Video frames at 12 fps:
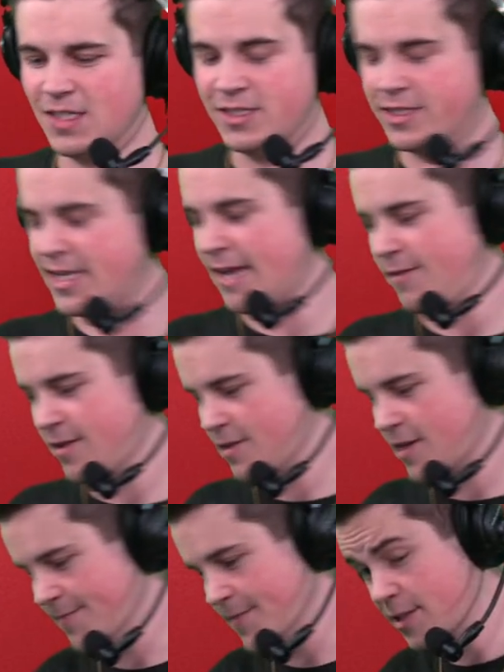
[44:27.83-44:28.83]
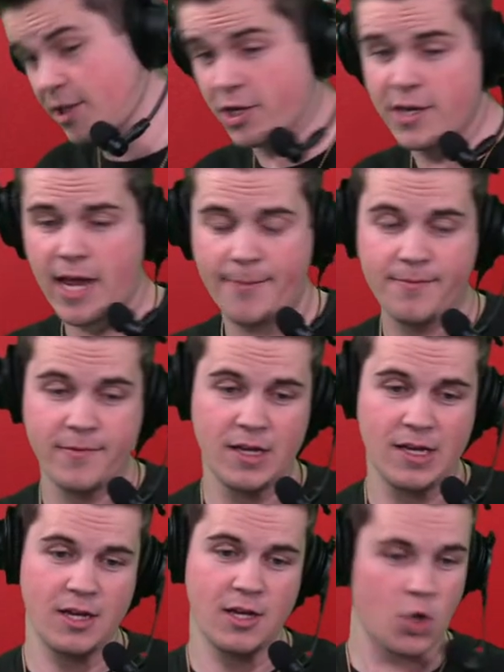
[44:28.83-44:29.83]
Jatavion. It's a good name.
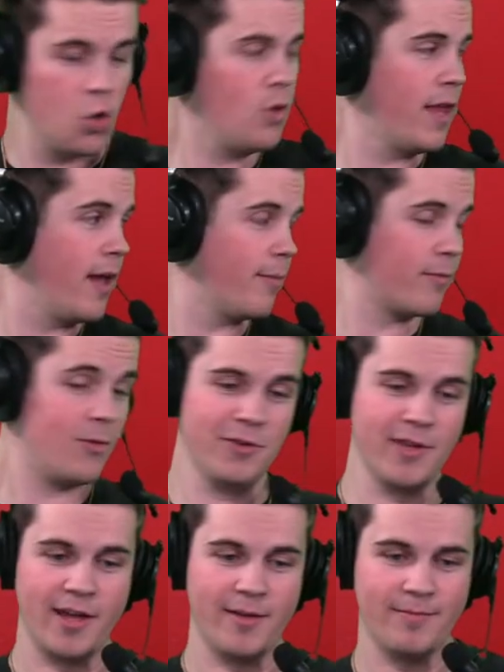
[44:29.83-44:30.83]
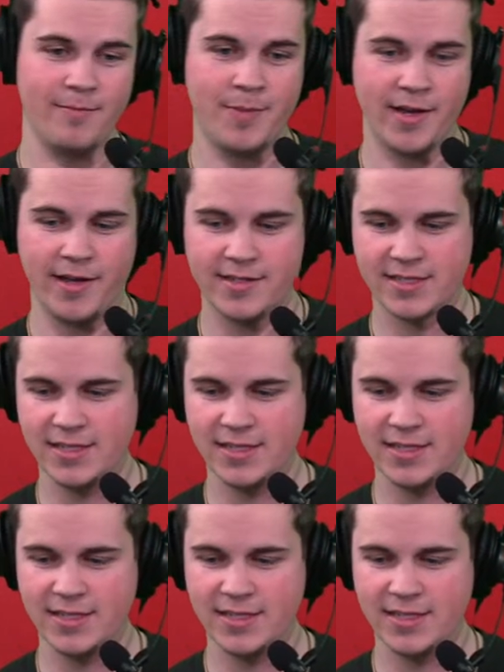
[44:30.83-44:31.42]
Cool name. But